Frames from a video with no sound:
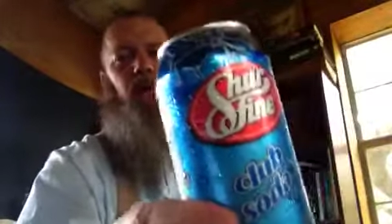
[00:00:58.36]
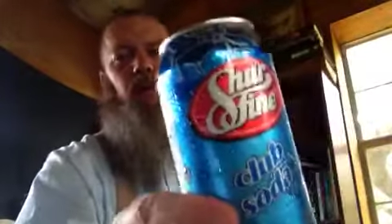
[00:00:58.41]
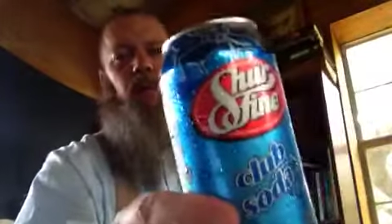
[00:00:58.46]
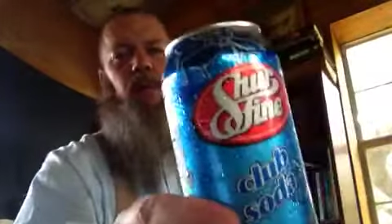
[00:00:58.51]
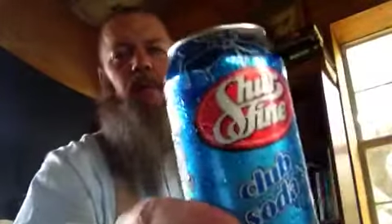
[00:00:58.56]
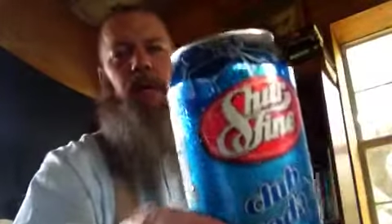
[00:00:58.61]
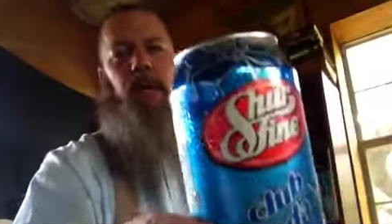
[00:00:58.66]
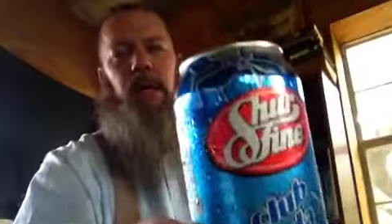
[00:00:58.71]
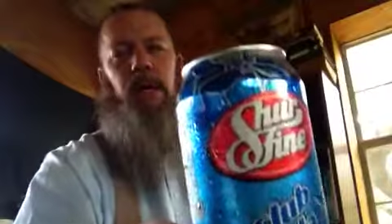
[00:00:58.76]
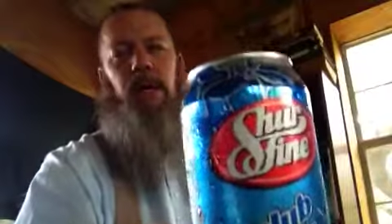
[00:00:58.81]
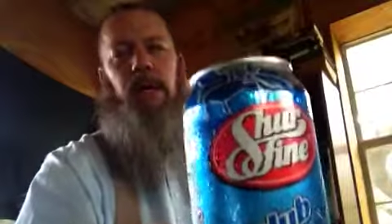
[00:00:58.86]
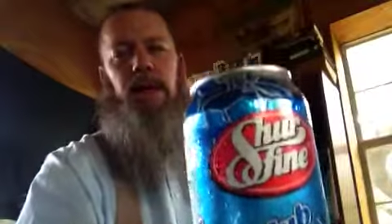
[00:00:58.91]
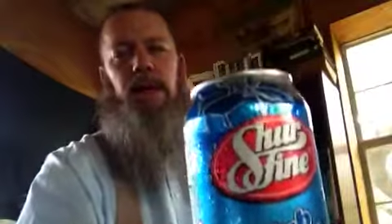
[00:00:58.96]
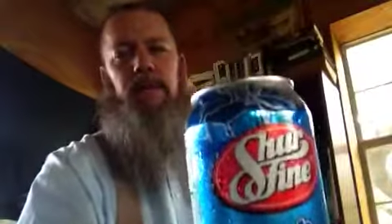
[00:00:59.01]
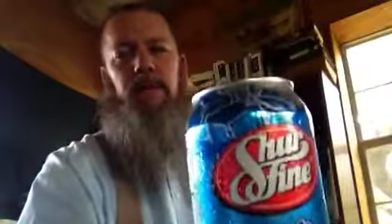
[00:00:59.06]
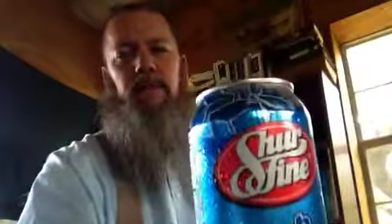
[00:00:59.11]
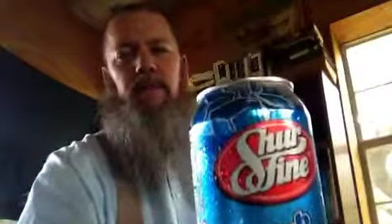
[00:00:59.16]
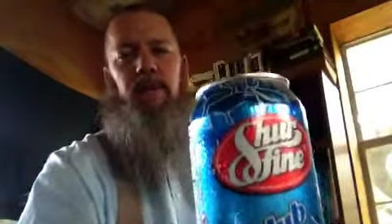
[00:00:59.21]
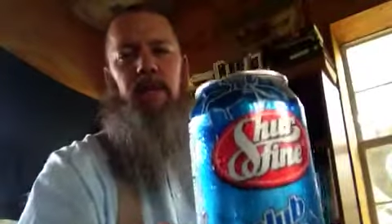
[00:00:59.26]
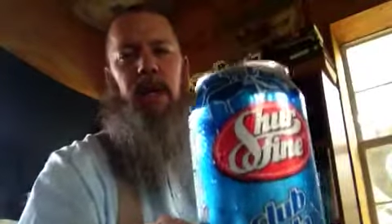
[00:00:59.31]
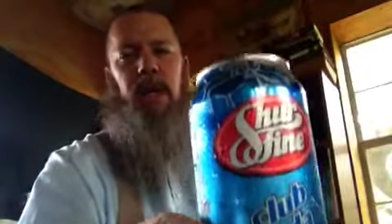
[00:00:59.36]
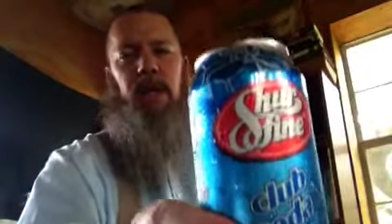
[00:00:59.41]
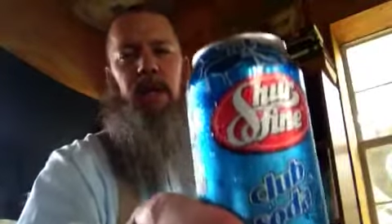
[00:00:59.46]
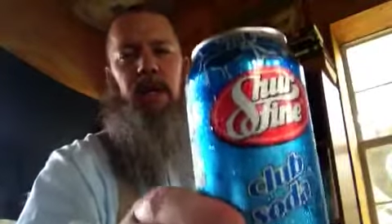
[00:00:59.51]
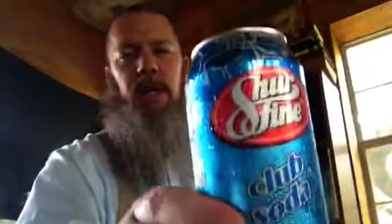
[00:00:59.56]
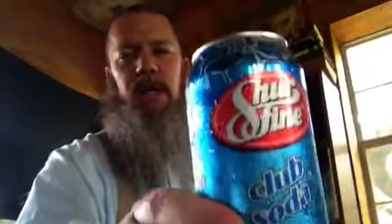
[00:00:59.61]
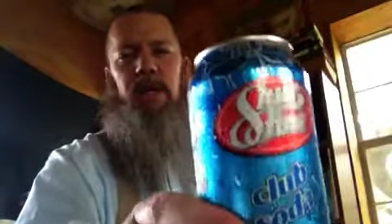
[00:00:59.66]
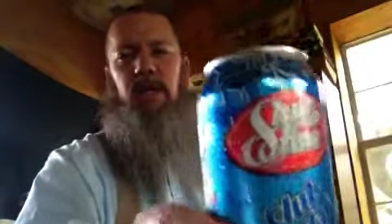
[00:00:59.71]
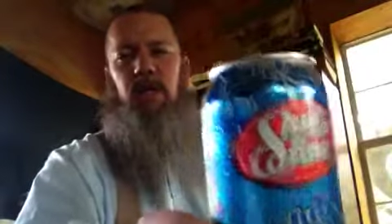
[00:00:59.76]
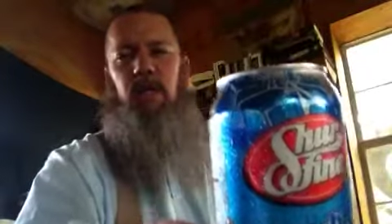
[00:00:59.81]
But I
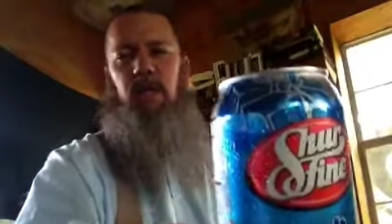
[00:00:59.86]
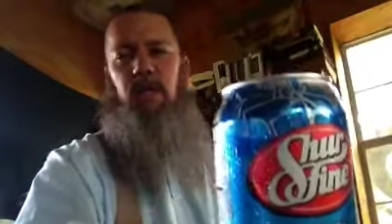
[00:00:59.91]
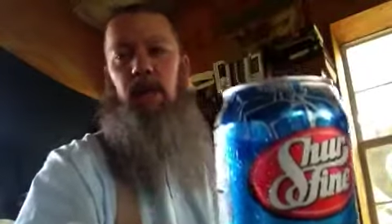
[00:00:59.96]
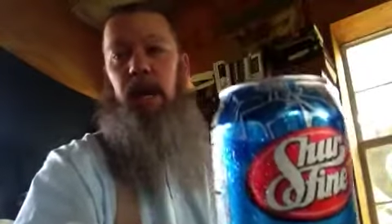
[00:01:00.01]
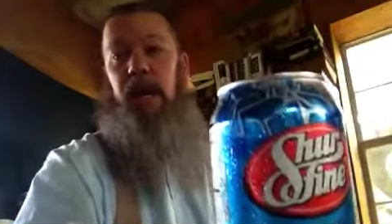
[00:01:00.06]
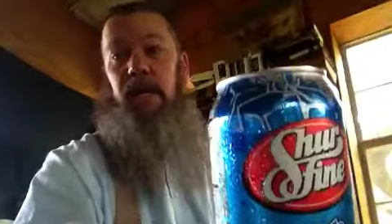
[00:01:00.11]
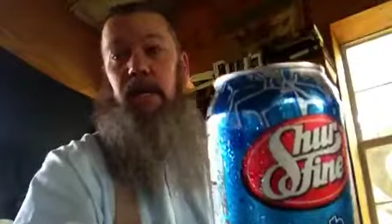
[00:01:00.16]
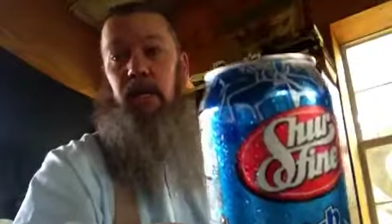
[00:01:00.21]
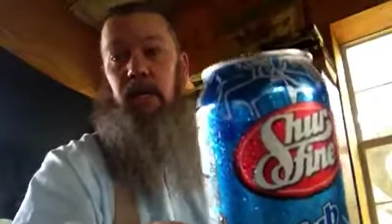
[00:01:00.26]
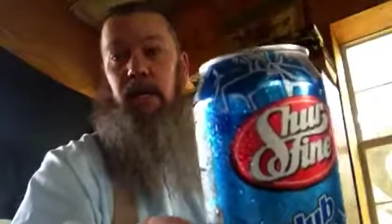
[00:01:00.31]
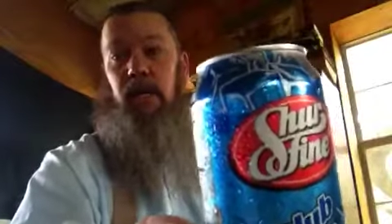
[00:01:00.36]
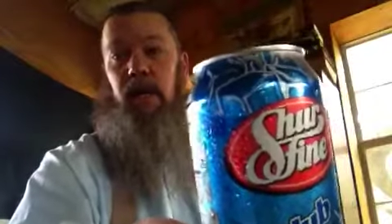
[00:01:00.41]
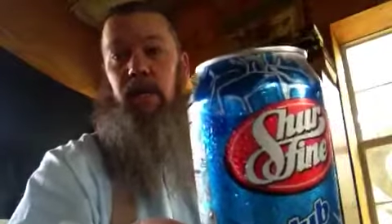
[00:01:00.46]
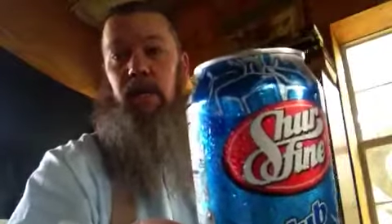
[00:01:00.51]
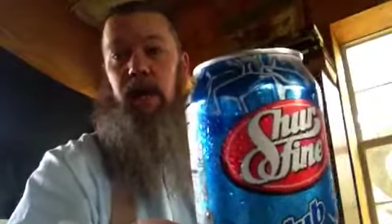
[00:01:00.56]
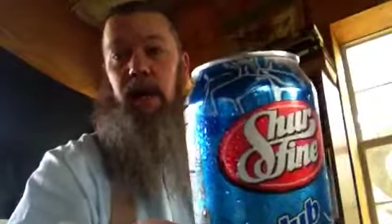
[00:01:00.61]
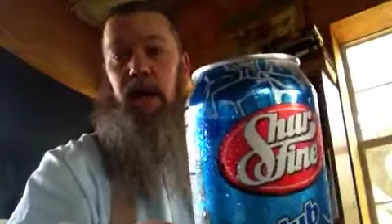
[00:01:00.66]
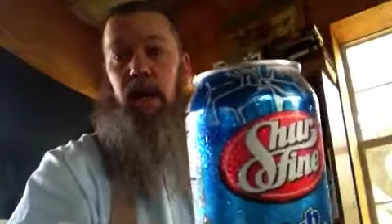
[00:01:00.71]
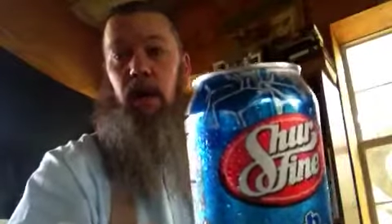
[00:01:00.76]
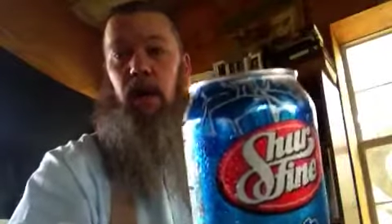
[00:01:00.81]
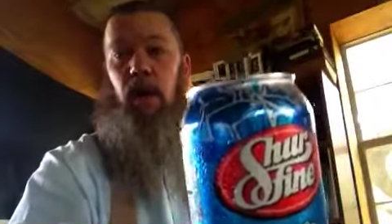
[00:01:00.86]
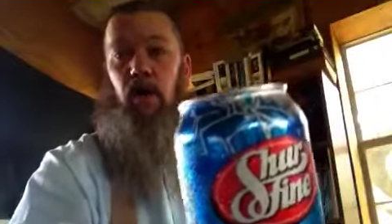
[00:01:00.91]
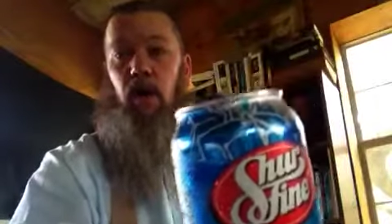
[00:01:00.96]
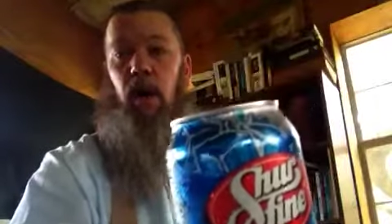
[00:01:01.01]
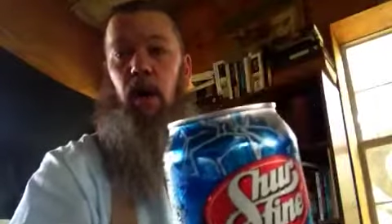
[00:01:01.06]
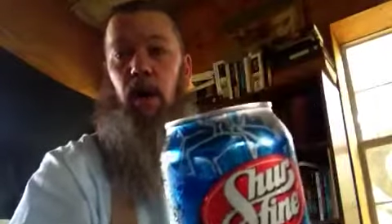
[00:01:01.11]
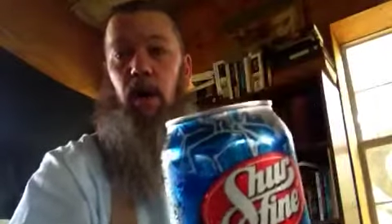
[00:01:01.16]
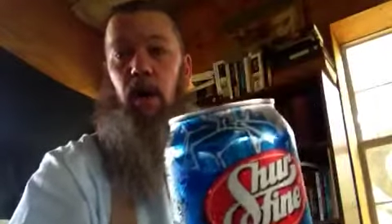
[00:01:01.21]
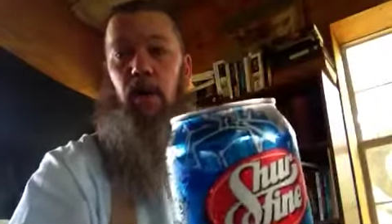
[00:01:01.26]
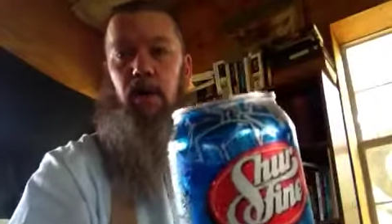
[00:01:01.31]
think it's a relationship that could
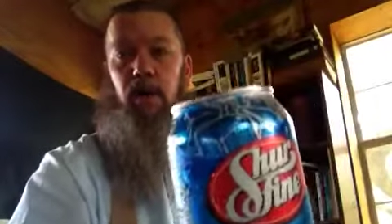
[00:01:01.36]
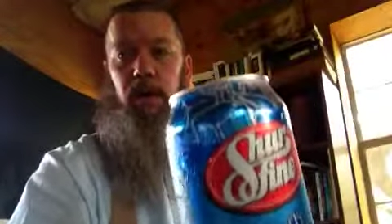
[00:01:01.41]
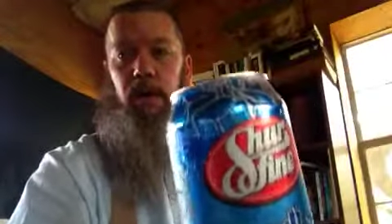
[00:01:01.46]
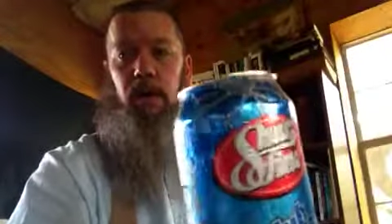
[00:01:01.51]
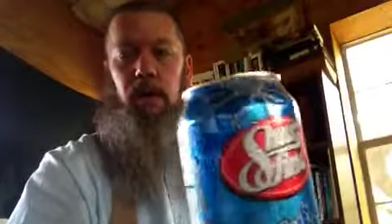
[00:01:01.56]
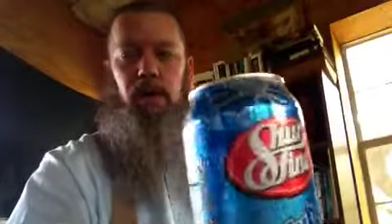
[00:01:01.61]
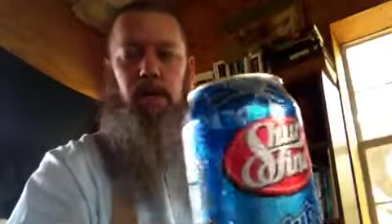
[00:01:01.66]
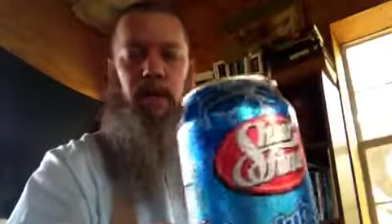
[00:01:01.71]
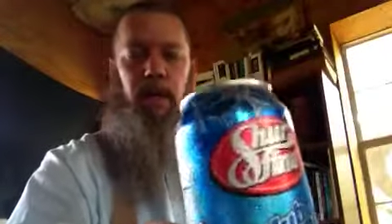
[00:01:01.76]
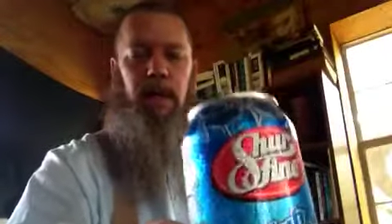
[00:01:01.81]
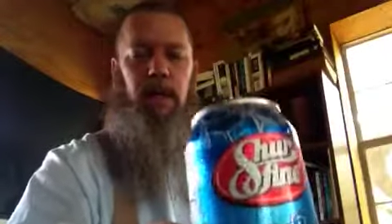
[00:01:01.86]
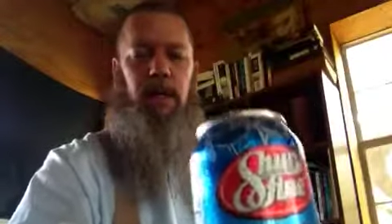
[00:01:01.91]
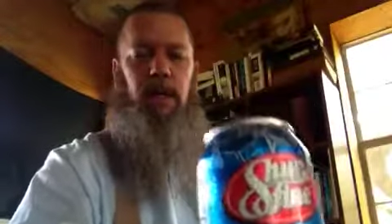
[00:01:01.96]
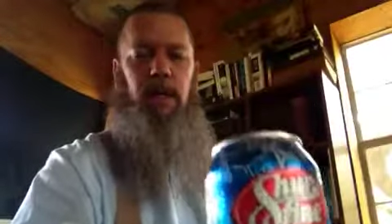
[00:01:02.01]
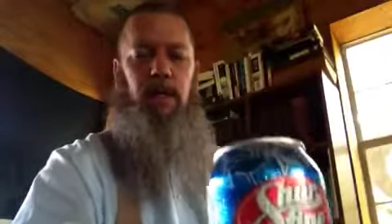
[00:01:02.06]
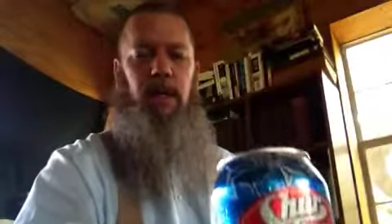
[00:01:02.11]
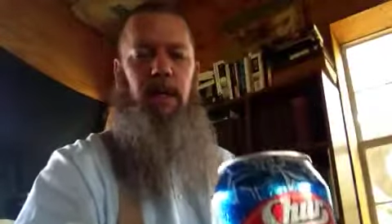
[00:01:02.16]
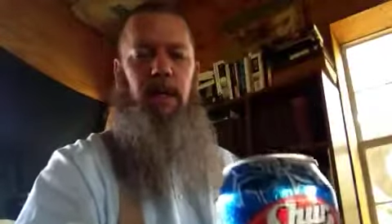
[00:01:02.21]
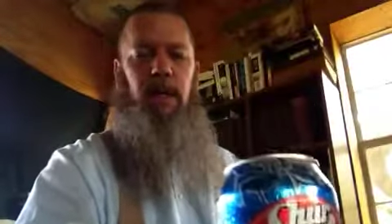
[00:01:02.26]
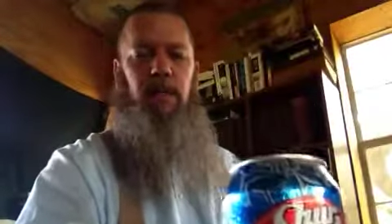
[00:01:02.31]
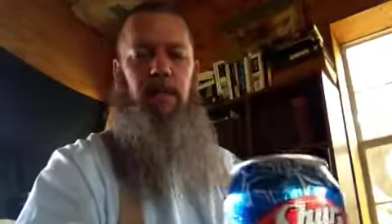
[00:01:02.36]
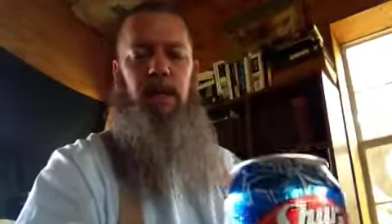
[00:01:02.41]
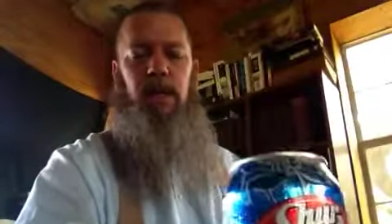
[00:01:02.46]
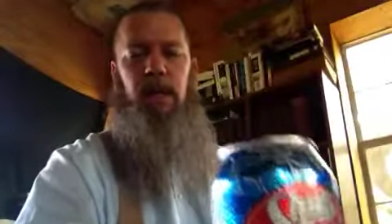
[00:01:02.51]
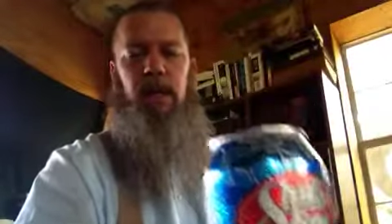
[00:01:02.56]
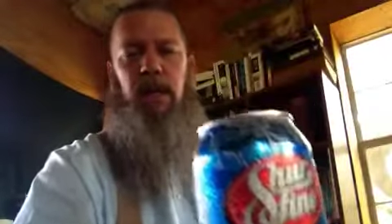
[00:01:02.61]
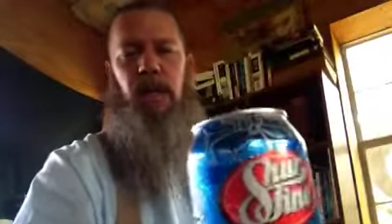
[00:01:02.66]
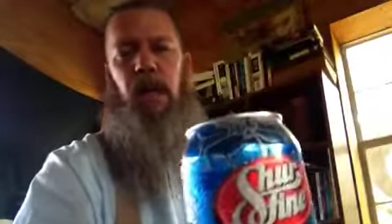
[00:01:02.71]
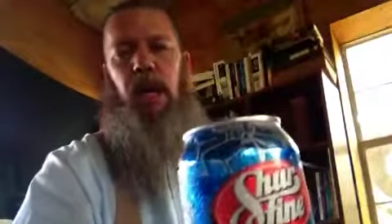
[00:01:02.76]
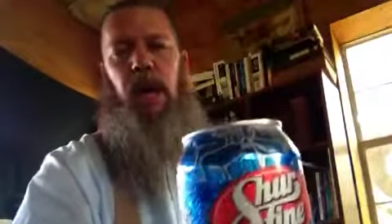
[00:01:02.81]
grow. You know, they could get me
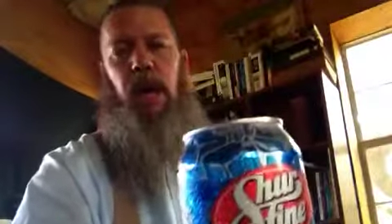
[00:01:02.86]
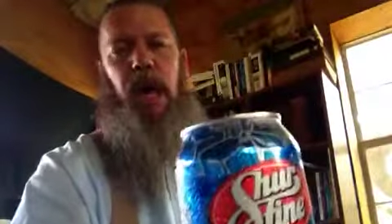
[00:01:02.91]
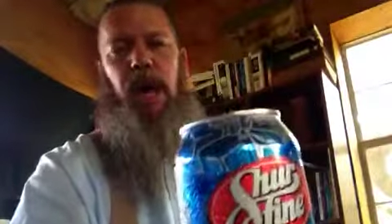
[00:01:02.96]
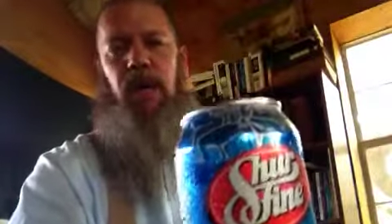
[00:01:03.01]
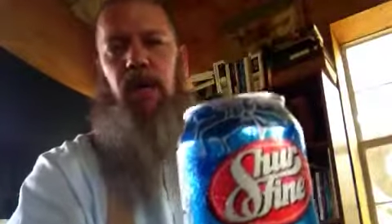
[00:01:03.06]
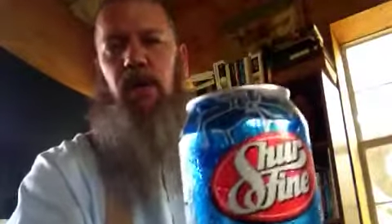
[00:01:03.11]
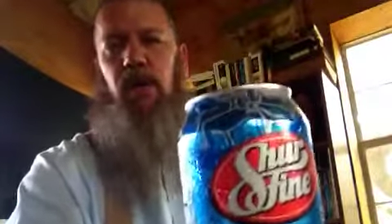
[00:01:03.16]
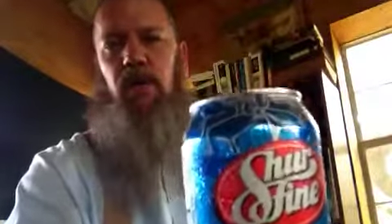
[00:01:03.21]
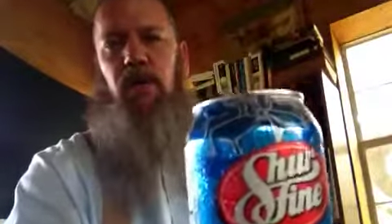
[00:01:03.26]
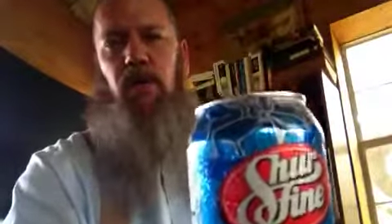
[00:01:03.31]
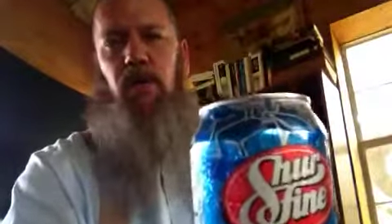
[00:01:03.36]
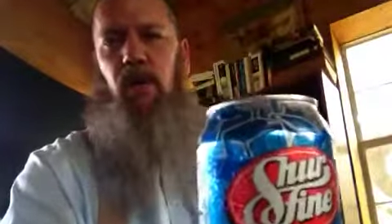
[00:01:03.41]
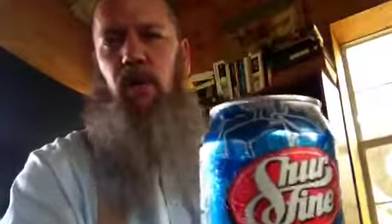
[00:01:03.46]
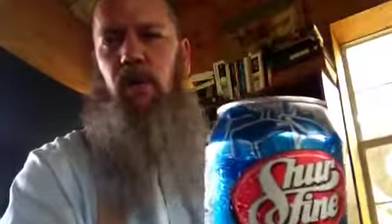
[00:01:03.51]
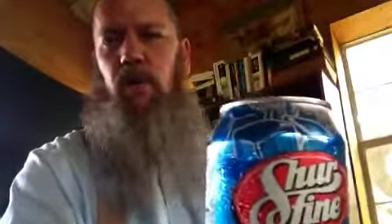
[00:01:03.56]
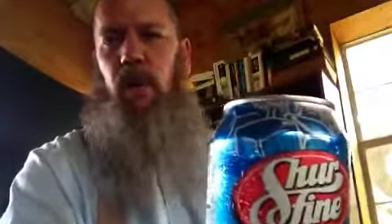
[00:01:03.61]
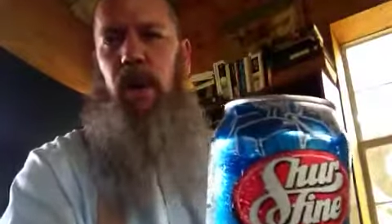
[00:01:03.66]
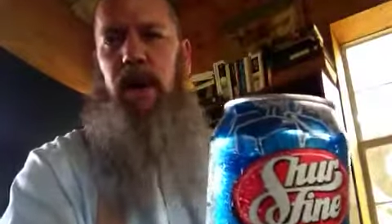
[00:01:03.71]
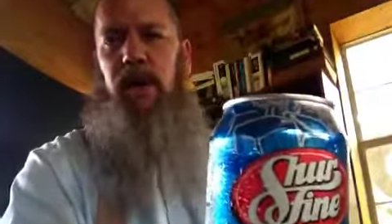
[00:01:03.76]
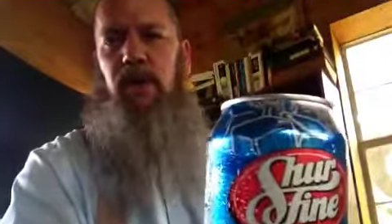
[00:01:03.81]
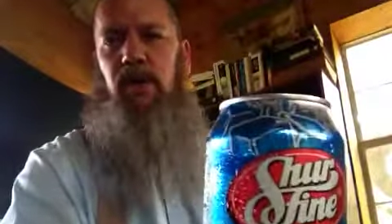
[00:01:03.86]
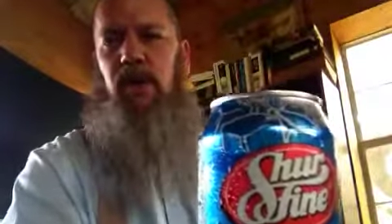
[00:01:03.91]
to, I could do store brand